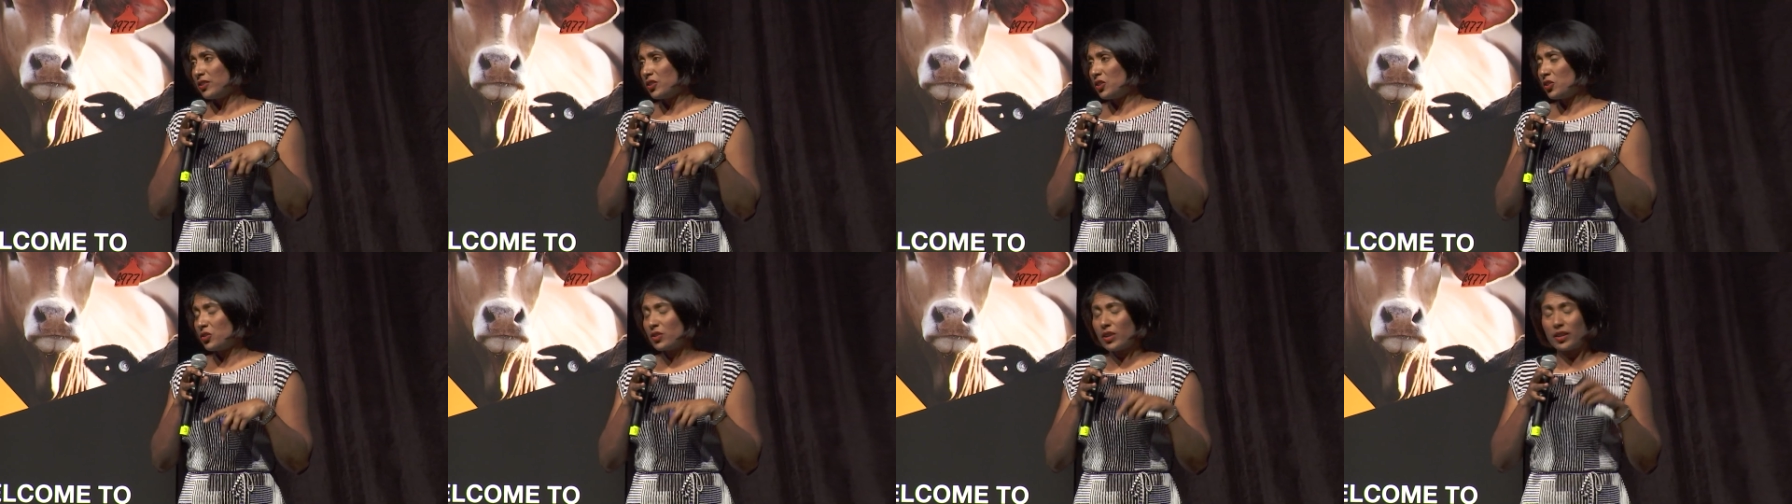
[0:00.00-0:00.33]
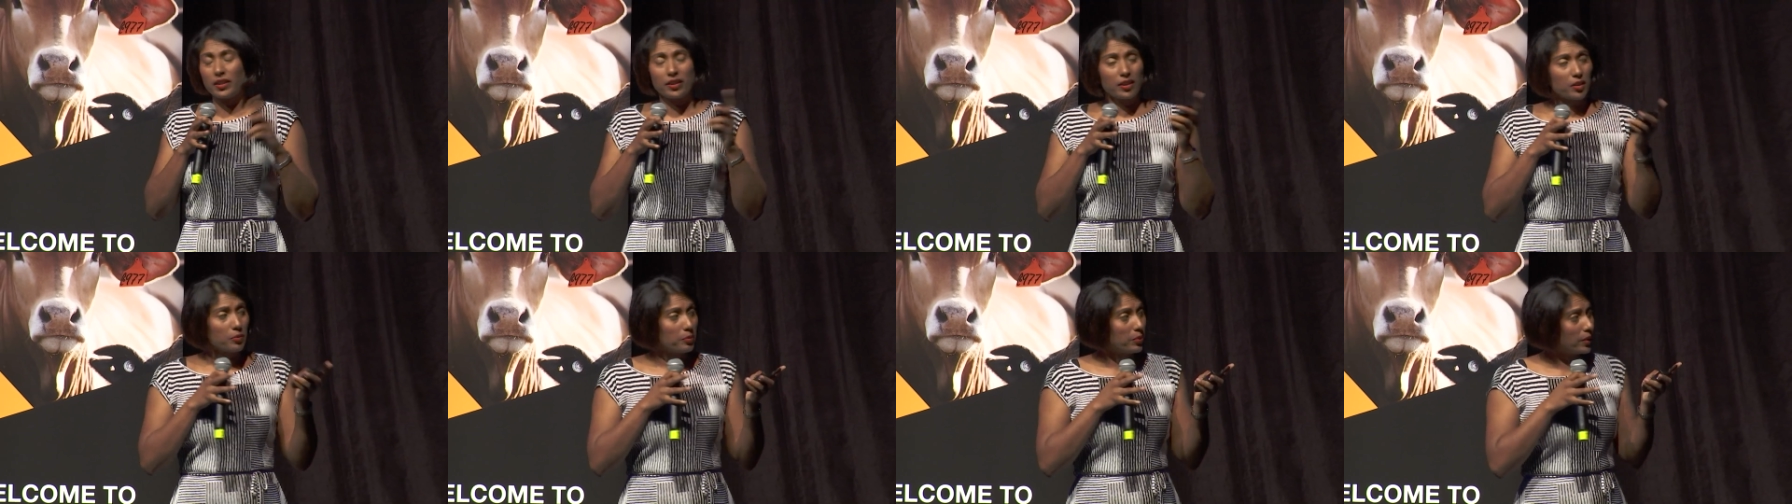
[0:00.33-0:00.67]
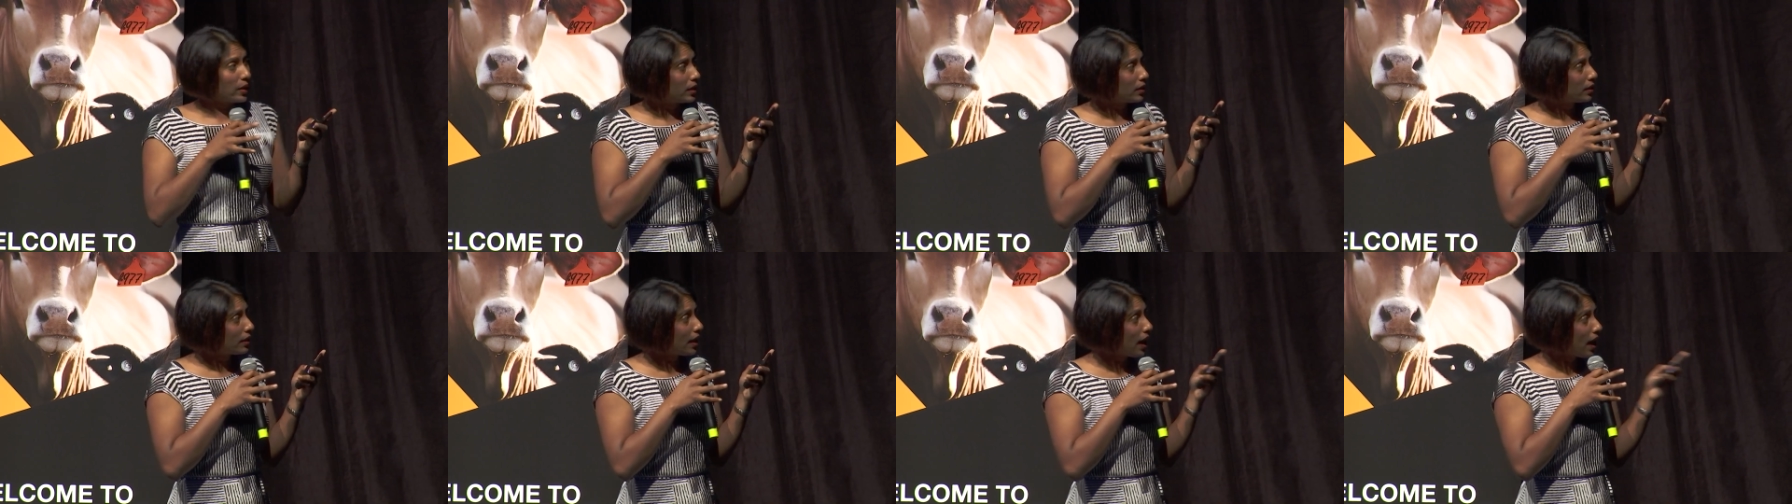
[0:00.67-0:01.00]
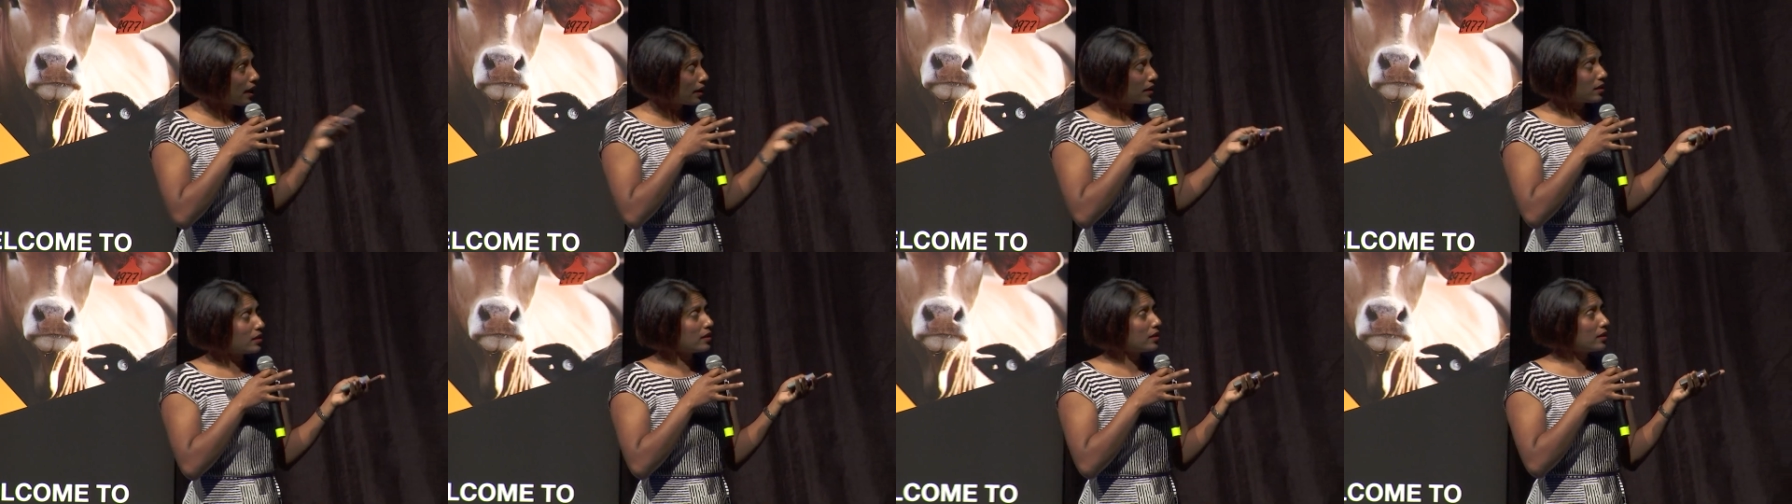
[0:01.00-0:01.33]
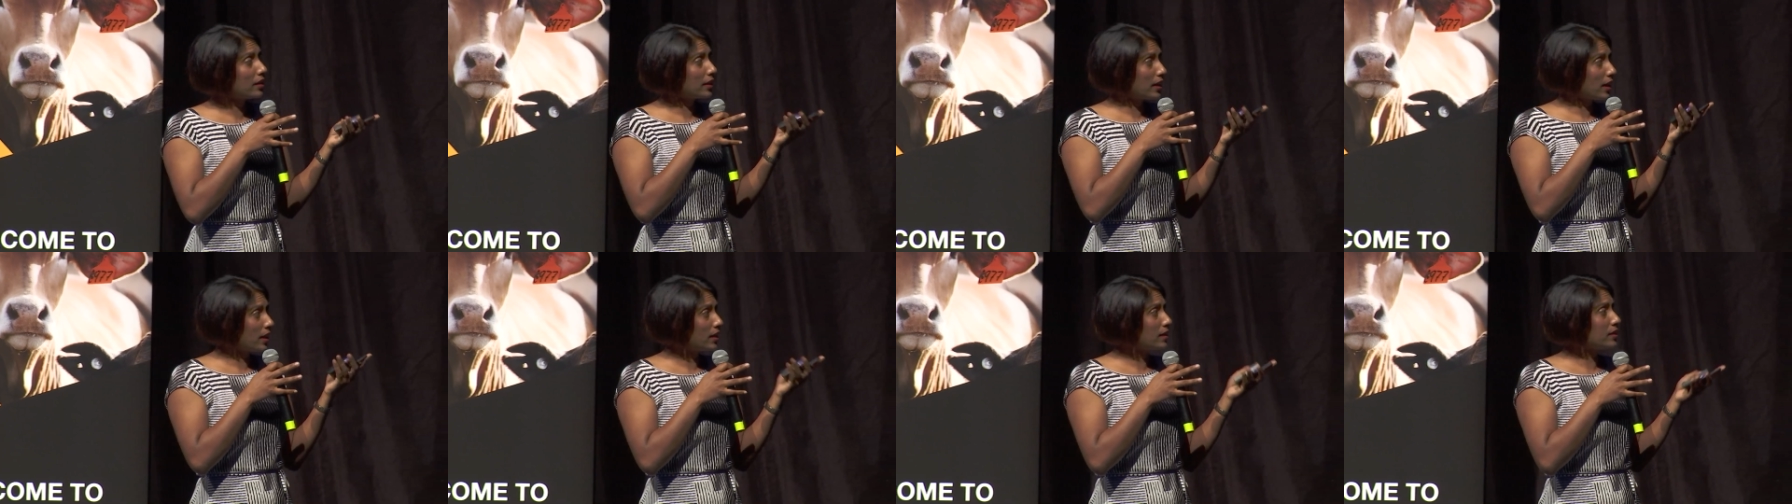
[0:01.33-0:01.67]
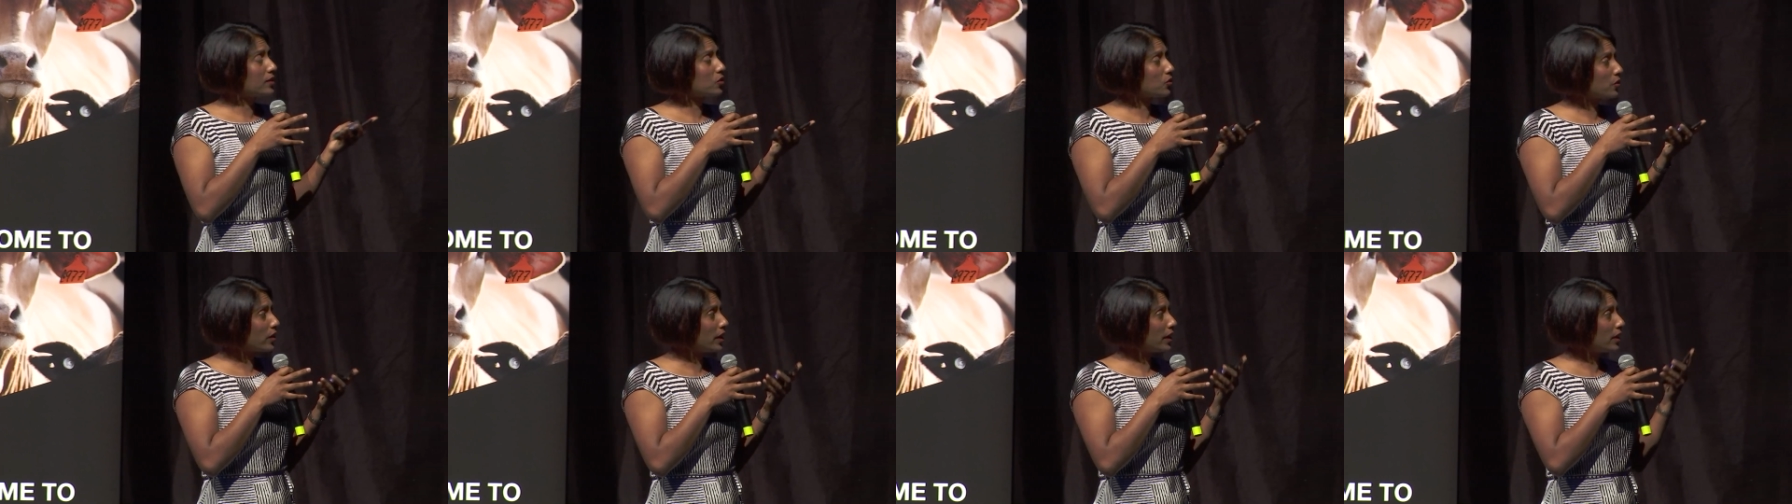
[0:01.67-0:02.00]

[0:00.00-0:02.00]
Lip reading: Australia, but Canada, again, is